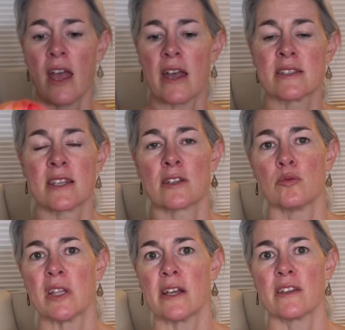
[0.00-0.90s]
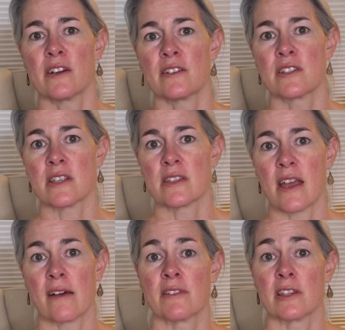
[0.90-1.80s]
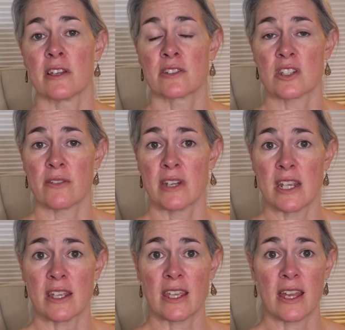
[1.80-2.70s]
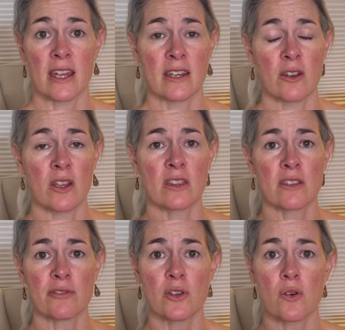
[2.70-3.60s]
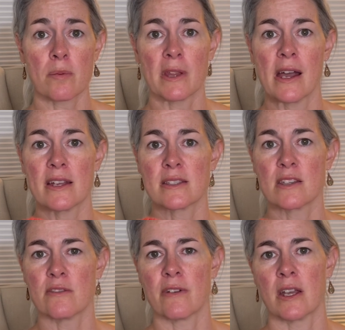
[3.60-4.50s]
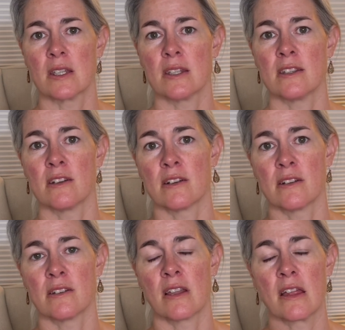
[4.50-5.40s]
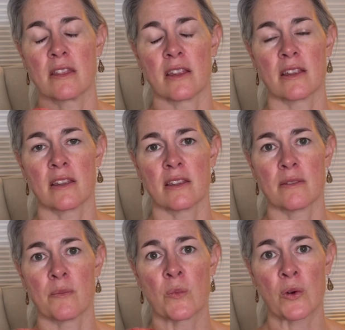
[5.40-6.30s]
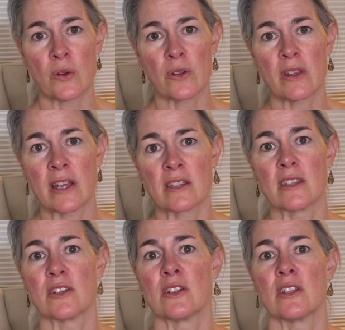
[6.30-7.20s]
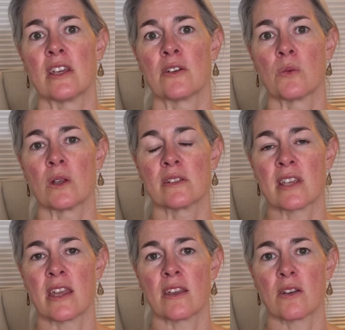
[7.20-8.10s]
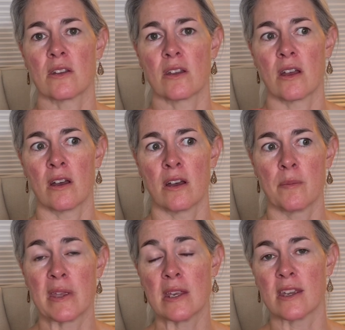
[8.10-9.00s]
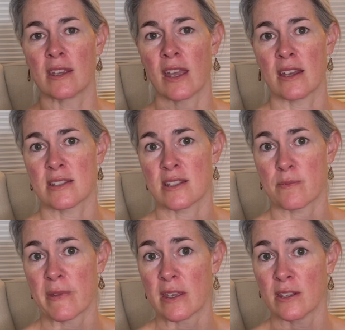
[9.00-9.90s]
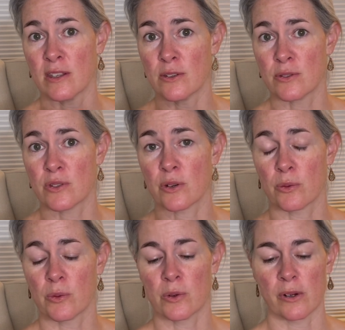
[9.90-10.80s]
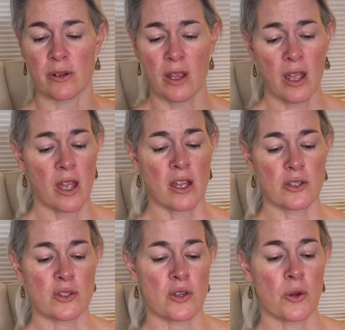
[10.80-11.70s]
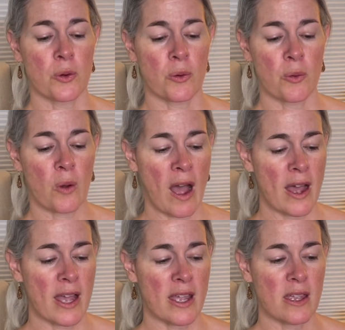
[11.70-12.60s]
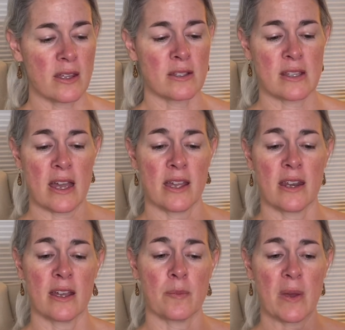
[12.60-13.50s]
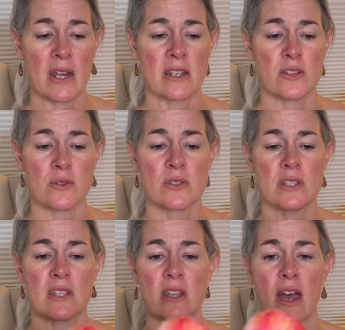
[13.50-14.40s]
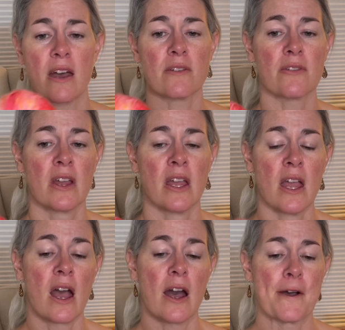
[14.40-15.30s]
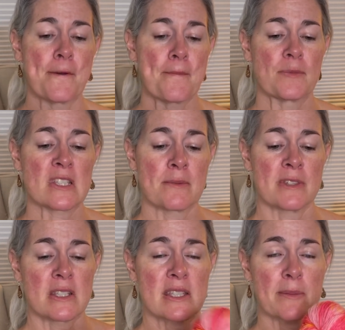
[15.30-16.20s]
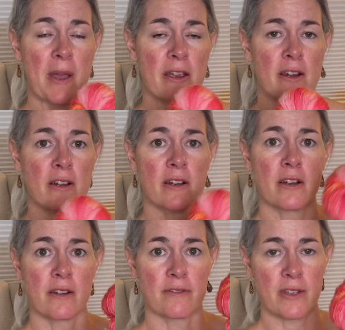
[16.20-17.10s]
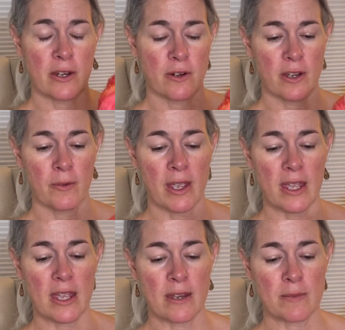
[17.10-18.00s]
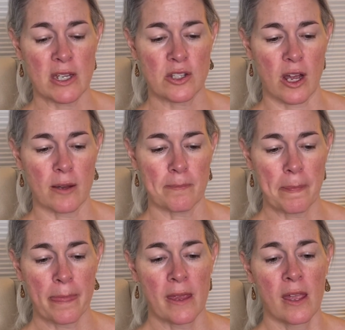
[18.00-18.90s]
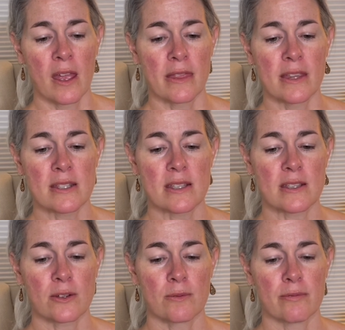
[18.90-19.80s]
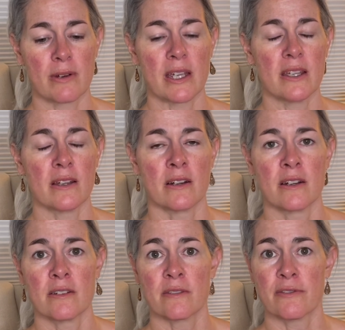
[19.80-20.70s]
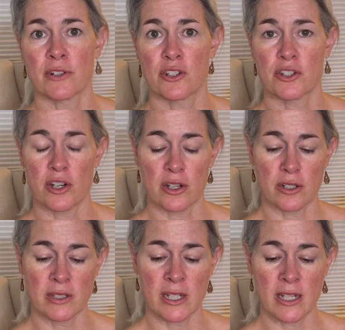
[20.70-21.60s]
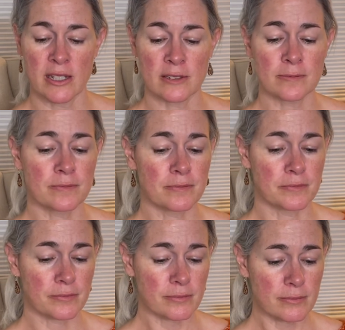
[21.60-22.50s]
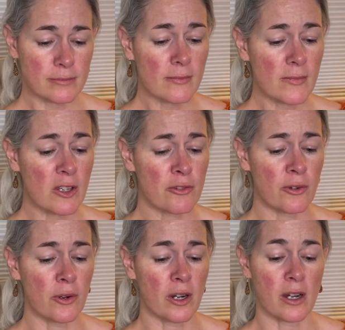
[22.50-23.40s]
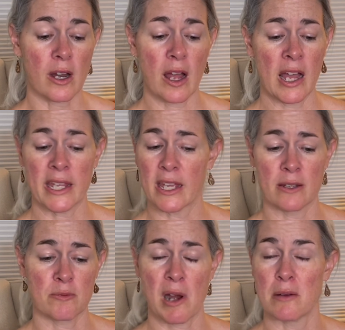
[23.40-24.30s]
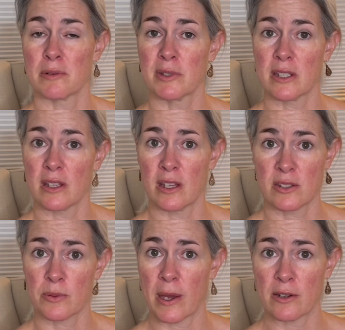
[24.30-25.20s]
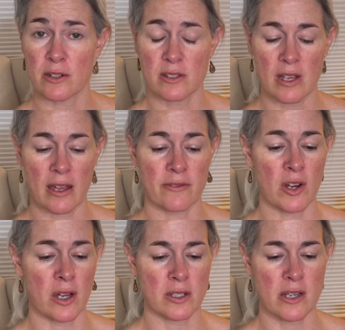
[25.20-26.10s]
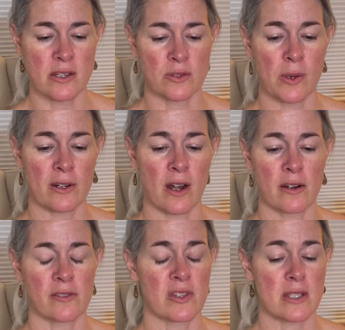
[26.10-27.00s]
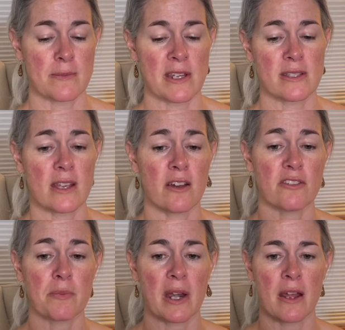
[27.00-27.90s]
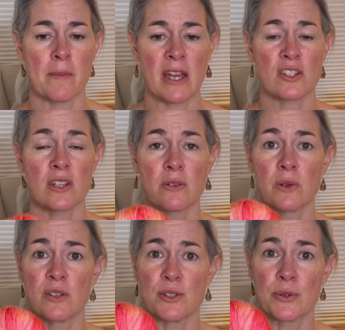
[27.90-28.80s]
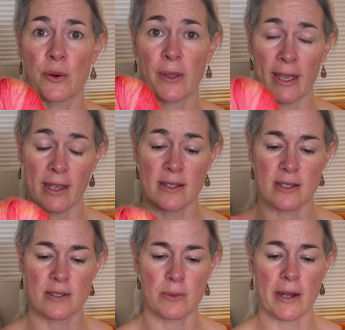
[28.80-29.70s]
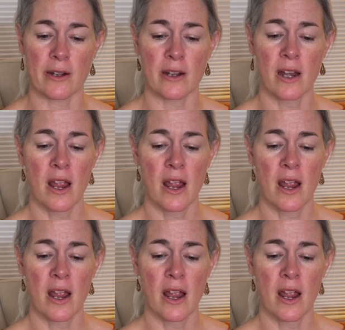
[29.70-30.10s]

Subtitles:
A single ply yarn doesn't have the longevity. Again, the fewer plies that you find in a yarn, the more likelihood it will take a beating as it's being used or worn. So I dyed up, and I do still have some of the SPIRE fingering weight in my shop. This is a great yarn for shawl knitting, for, again, probably sweaters. I've not done a sweater out of this myself, but I imagine it would do okay as a sweater.